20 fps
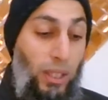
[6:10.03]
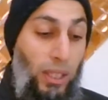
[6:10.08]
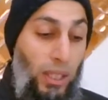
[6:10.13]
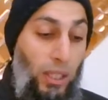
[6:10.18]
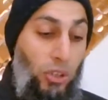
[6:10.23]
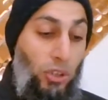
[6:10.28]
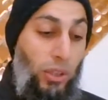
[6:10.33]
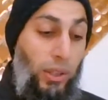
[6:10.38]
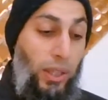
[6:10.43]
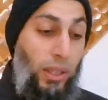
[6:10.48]

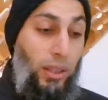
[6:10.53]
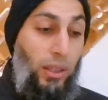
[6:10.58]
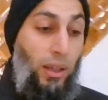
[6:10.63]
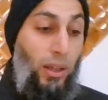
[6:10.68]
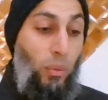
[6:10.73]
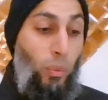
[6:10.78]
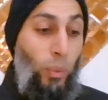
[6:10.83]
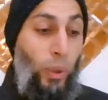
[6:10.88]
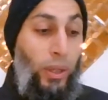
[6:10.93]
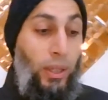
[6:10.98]
each
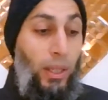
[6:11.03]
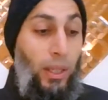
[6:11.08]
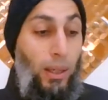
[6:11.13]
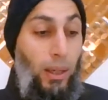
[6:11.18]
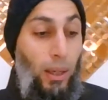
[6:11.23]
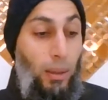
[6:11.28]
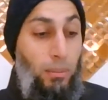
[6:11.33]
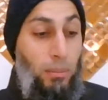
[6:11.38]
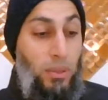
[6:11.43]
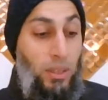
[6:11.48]
letter when it
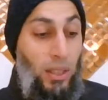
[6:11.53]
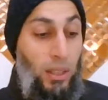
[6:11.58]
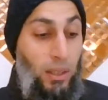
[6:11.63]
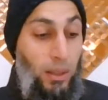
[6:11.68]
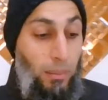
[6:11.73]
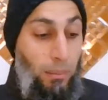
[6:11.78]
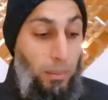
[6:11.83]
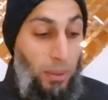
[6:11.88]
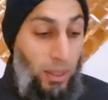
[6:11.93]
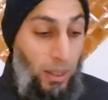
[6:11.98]
comes in
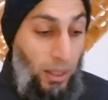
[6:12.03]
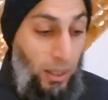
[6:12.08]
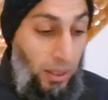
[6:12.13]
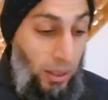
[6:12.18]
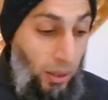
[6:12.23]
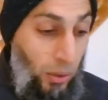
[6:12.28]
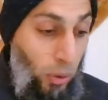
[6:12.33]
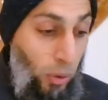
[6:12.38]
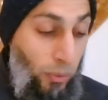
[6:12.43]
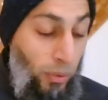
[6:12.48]
the
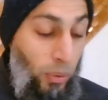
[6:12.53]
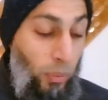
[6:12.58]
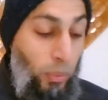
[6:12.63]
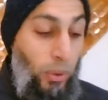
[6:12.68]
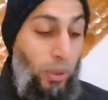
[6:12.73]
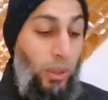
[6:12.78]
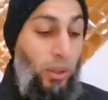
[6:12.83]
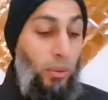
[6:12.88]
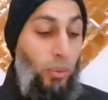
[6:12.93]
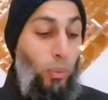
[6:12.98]
beginning of a
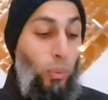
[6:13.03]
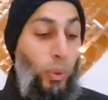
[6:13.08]
word,